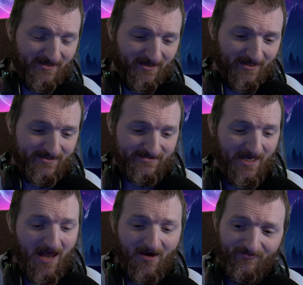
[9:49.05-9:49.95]
is
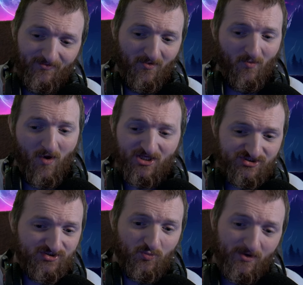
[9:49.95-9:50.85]
I've
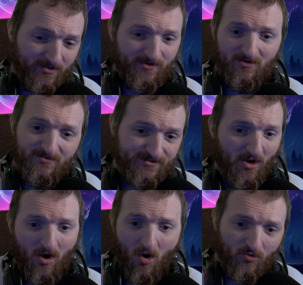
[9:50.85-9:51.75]
watched one of those
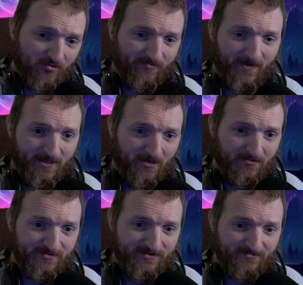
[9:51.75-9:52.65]
older
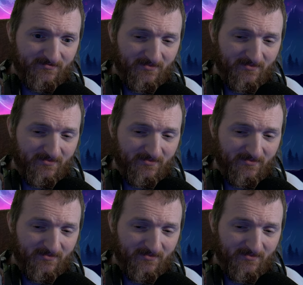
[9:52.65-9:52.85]
videos